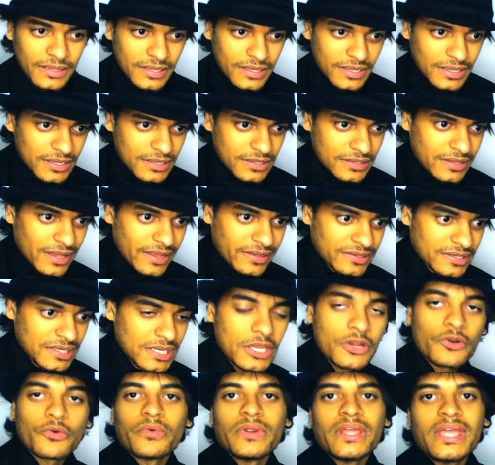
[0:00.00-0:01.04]
that he
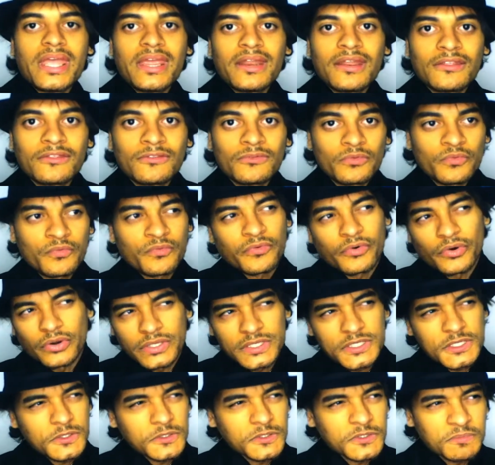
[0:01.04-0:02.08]
created, for
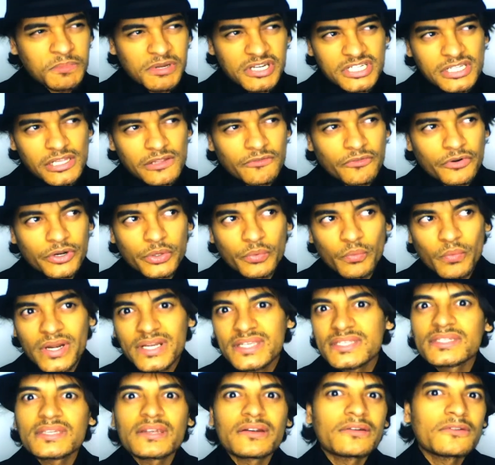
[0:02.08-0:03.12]
especially for the
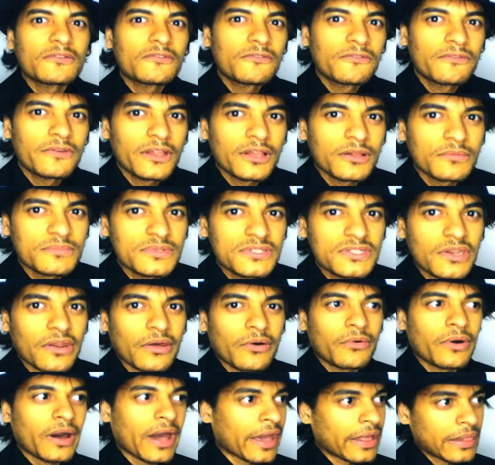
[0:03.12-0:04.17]
Western films, you know,
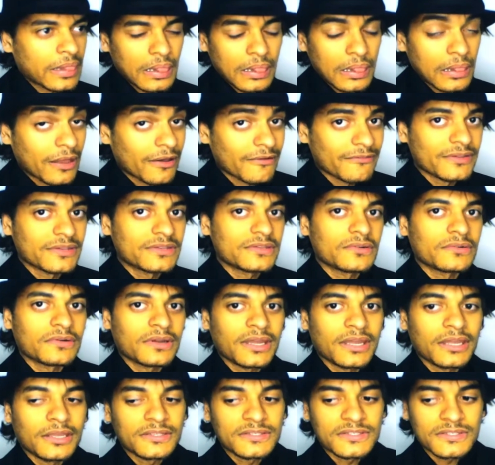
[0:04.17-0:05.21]
I love it,
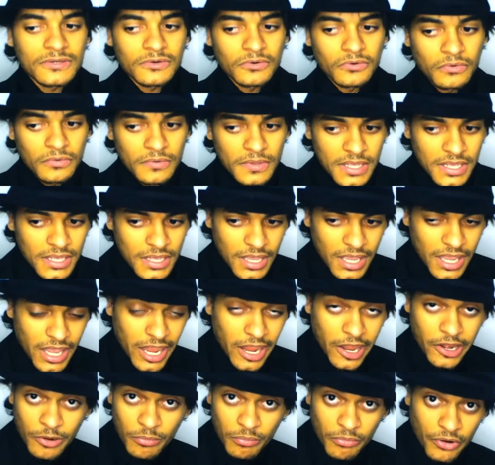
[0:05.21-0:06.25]
okay? So
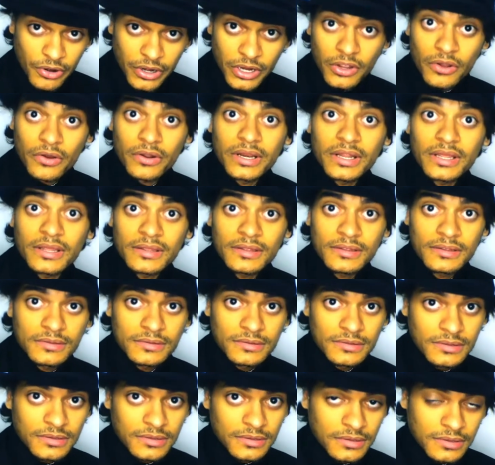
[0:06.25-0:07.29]
Ennio Morricone,
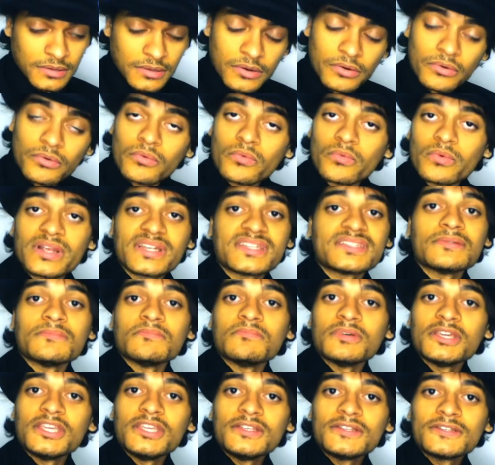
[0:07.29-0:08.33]
rest in
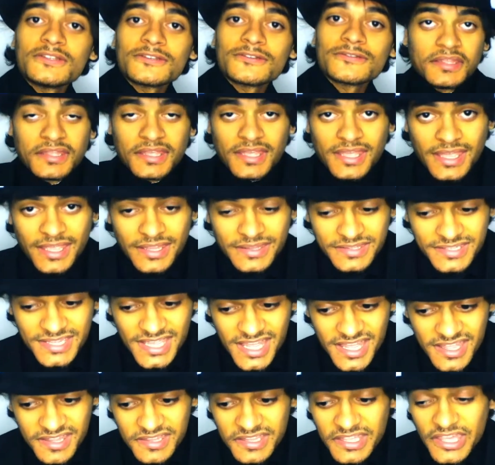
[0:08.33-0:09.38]
peace. And
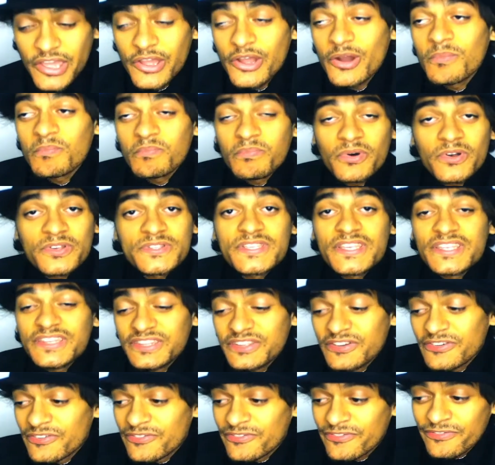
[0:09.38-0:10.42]
then he composed
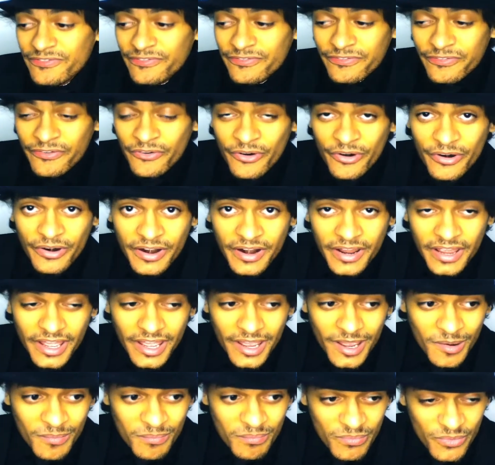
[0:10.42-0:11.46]
for a
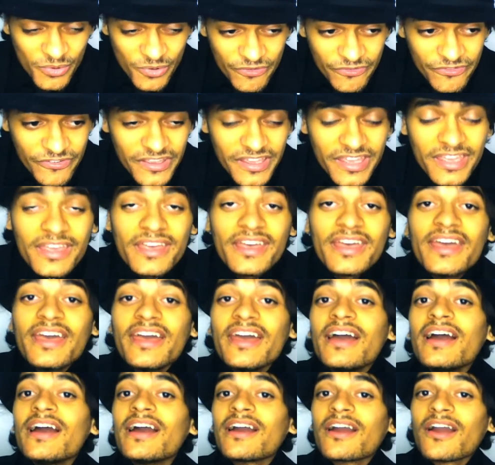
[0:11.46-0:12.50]
movie
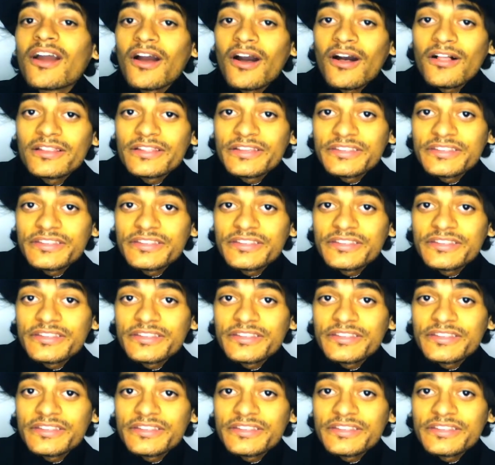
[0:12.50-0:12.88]
called